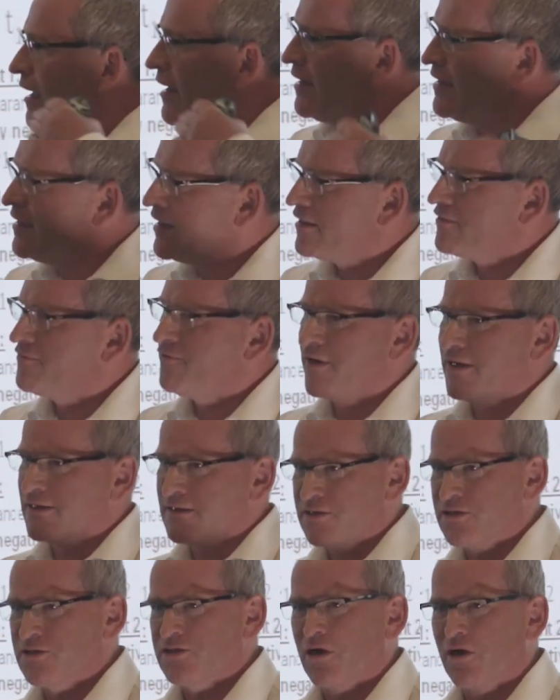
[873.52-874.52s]
in
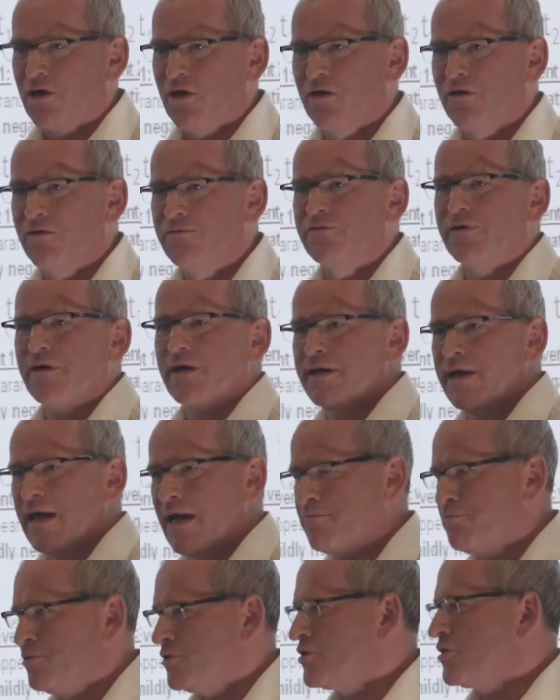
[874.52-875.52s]
advance of an
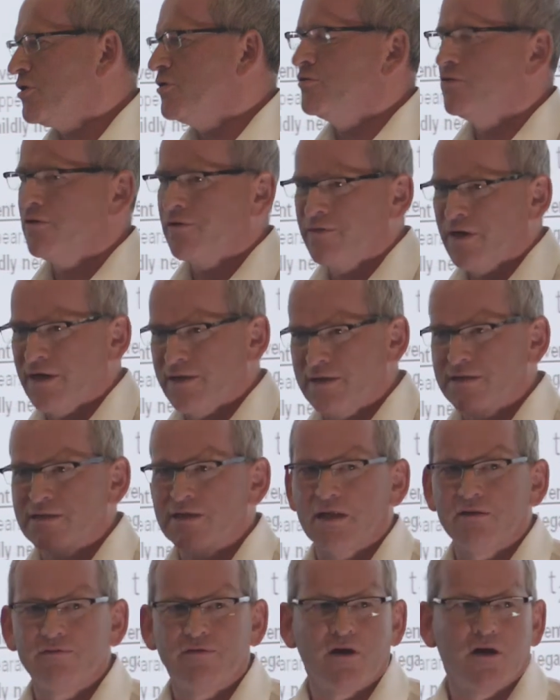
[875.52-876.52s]
episode of either
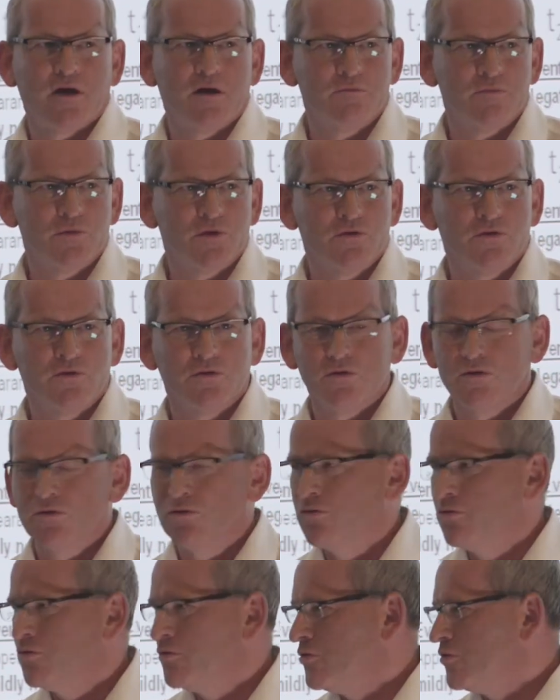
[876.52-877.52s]
self-harm
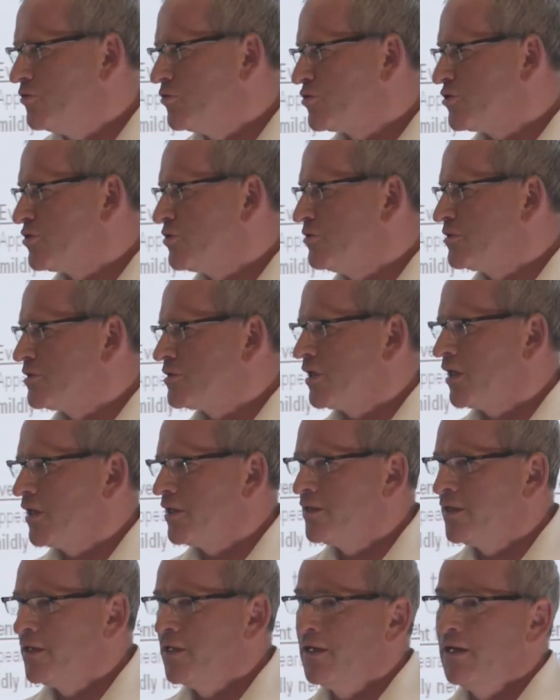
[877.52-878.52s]
or
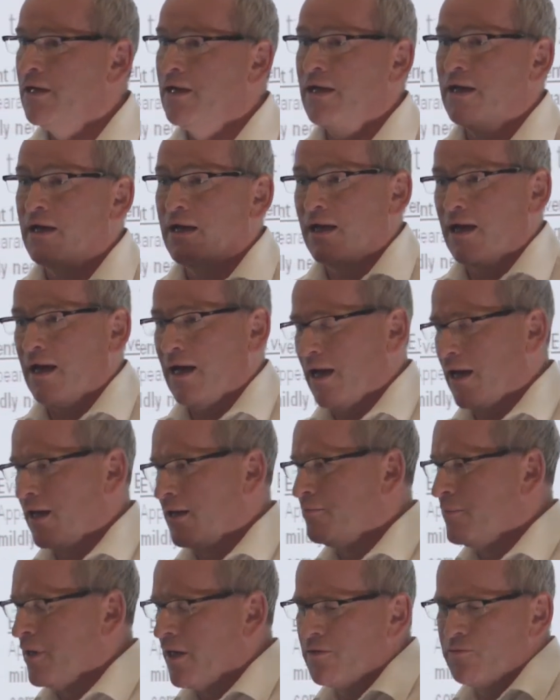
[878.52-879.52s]
suicide.
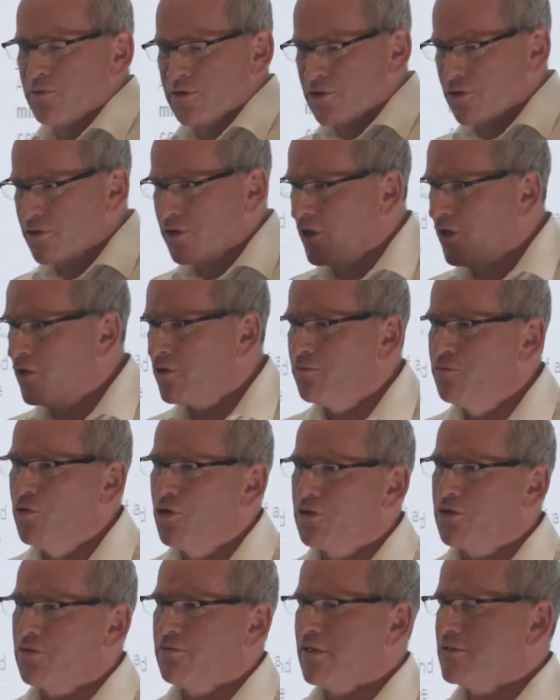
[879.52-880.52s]
And we're doing a lot of
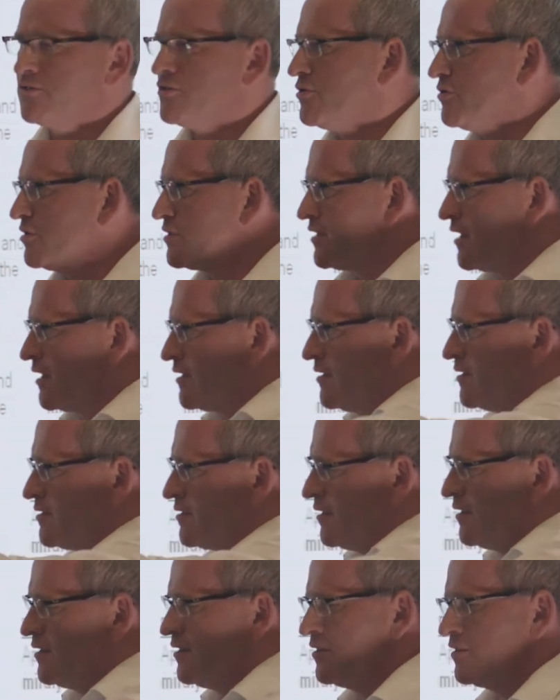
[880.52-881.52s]
work around suicide.
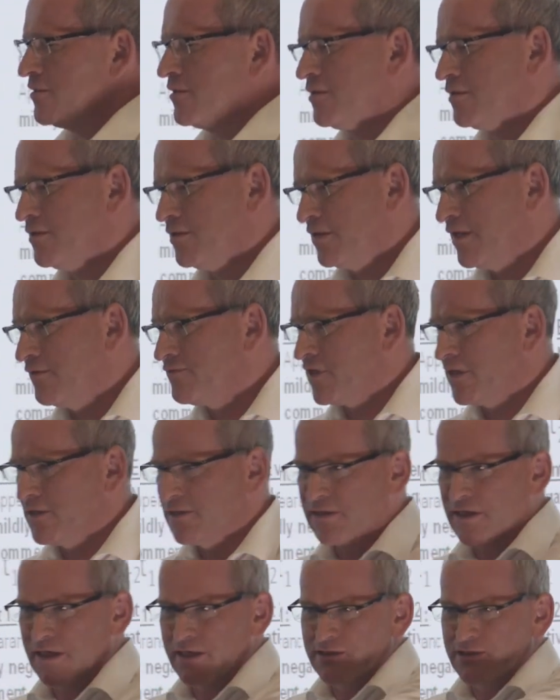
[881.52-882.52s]
In the
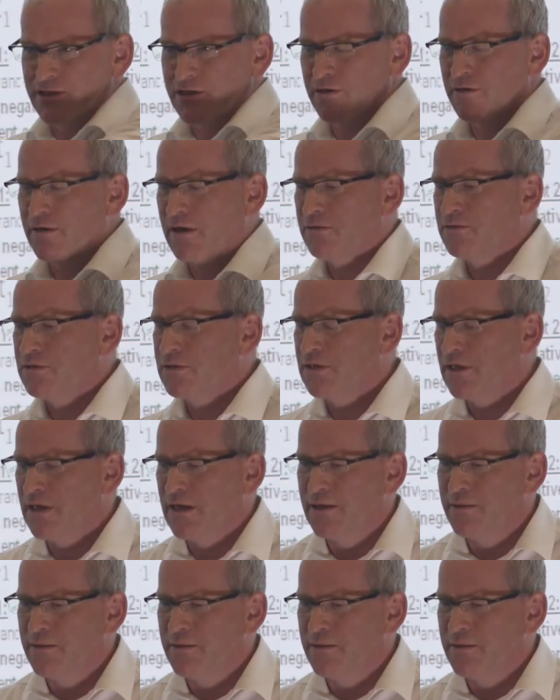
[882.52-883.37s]
left-hand side as you go out,